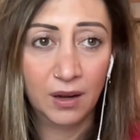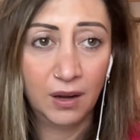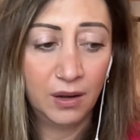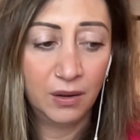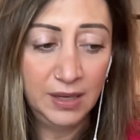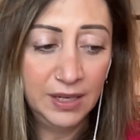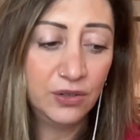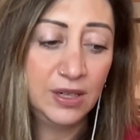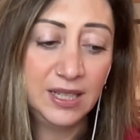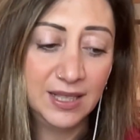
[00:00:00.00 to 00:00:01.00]
I'll
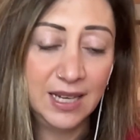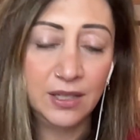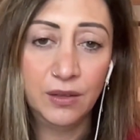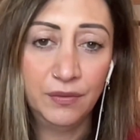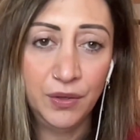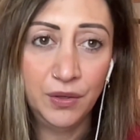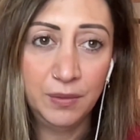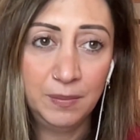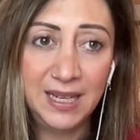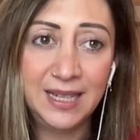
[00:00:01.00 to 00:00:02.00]
literally say to the
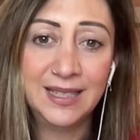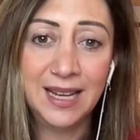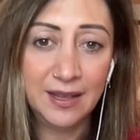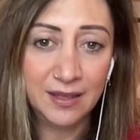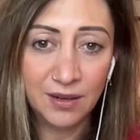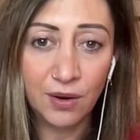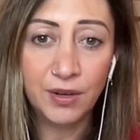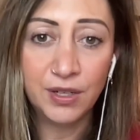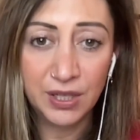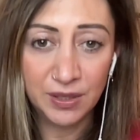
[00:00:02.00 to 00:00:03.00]
food, please let this
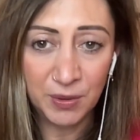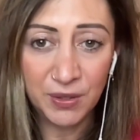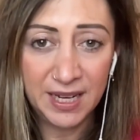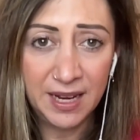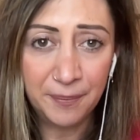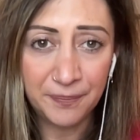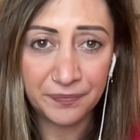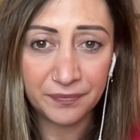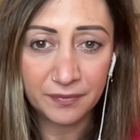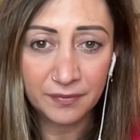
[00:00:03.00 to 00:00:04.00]
nourish his body.
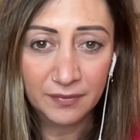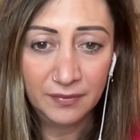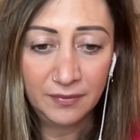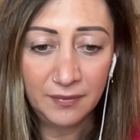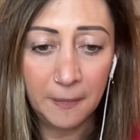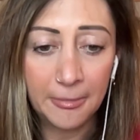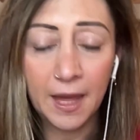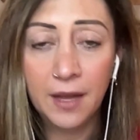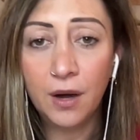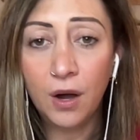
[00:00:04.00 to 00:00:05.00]

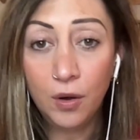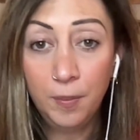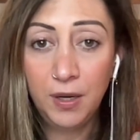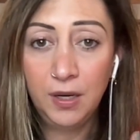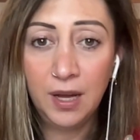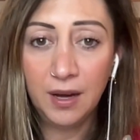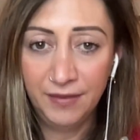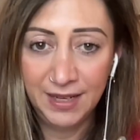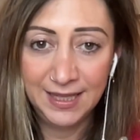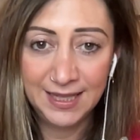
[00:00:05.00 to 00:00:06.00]
And I'll put
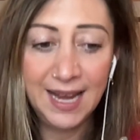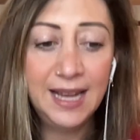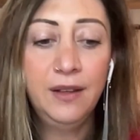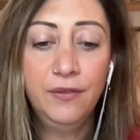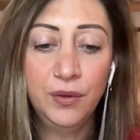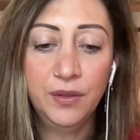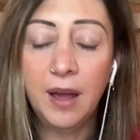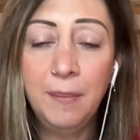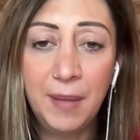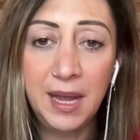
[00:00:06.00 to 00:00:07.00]
love into any food that
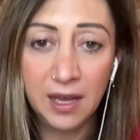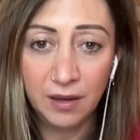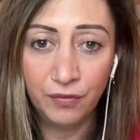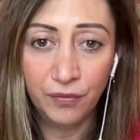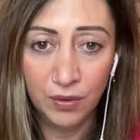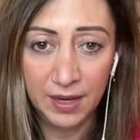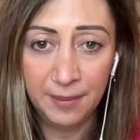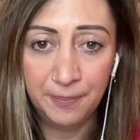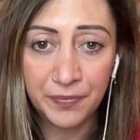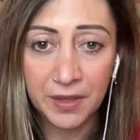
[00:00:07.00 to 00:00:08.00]
I'm making for
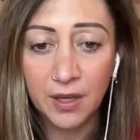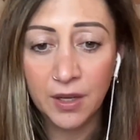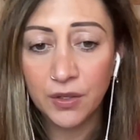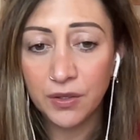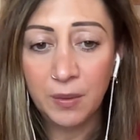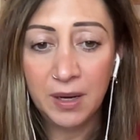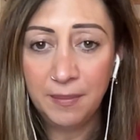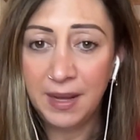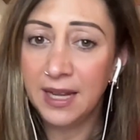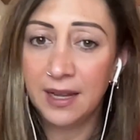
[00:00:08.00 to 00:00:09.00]
him. So when I'm
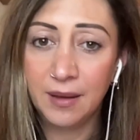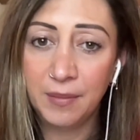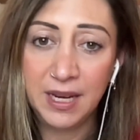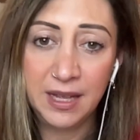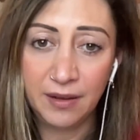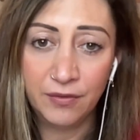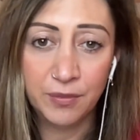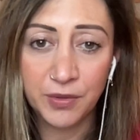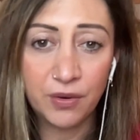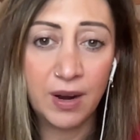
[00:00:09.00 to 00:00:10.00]
making him anything
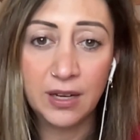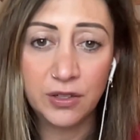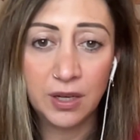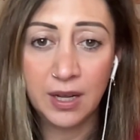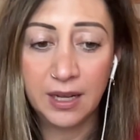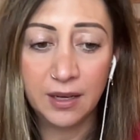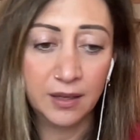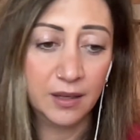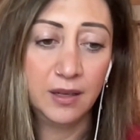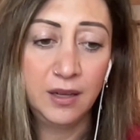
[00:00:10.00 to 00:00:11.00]
from scratch, like,
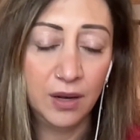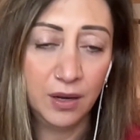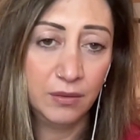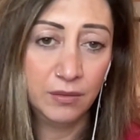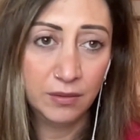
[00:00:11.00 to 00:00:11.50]
you know,